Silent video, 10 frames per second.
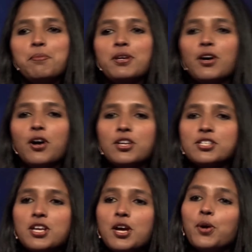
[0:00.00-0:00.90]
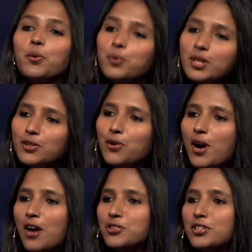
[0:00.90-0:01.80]
because we know
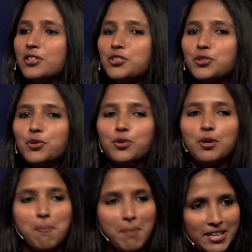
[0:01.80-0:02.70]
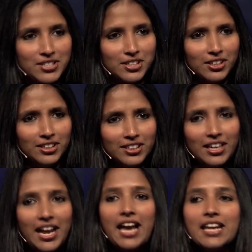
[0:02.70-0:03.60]
how to control matter
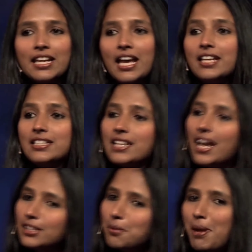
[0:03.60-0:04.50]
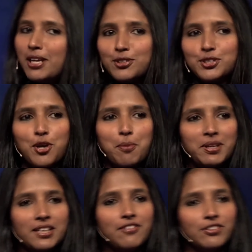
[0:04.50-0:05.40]
and light at the
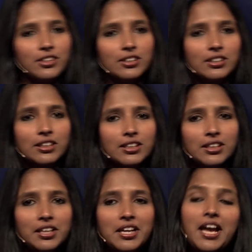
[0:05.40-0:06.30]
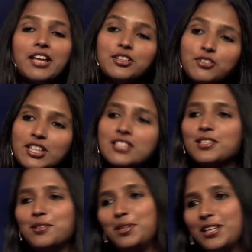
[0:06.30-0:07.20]
microscopic level. And the
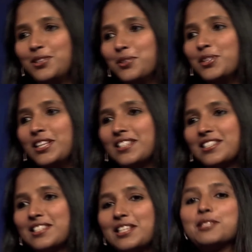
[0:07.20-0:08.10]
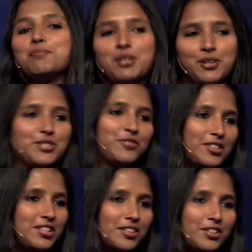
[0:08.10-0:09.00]
reason we can do this is because of
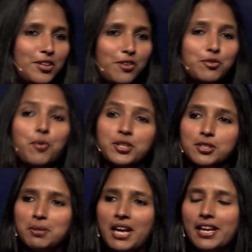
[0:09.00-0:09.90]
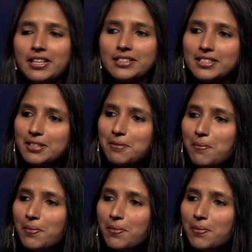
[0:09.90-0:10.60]
the theory of quantum mechanics.